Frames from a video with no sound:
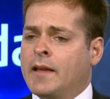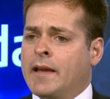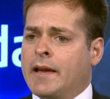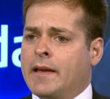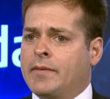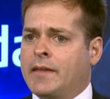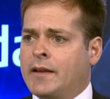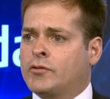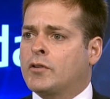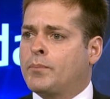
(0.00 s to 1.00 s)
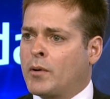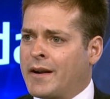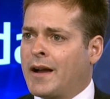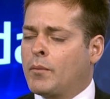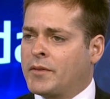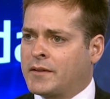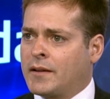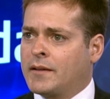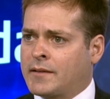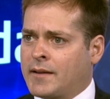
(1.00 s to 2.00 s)
and they sort of pointed out what the
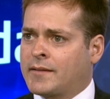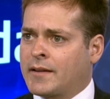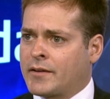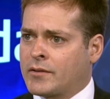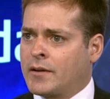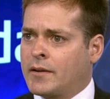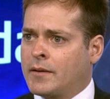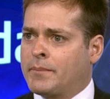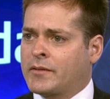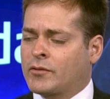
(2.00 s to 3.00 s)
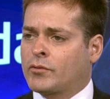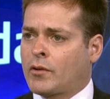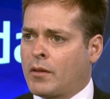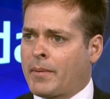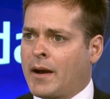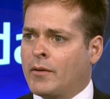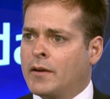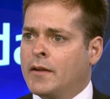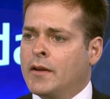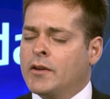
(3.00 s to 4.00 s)
data center business was all about.
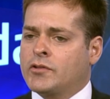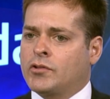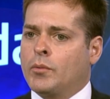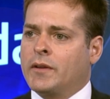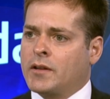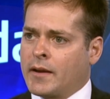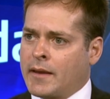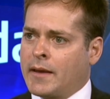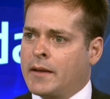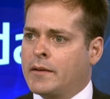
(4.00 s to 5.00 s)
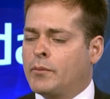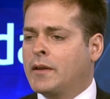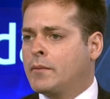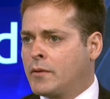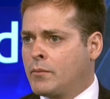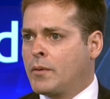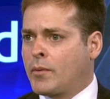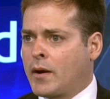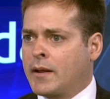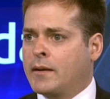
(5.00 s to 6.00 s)
So we dug in, we
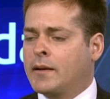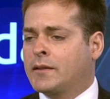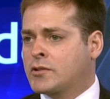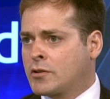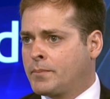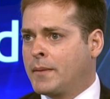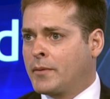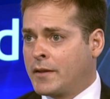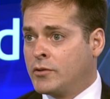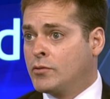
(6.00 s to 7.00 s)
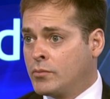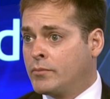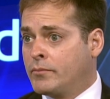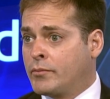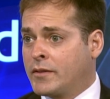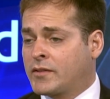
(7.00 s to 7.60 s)
brought in additional people that knew real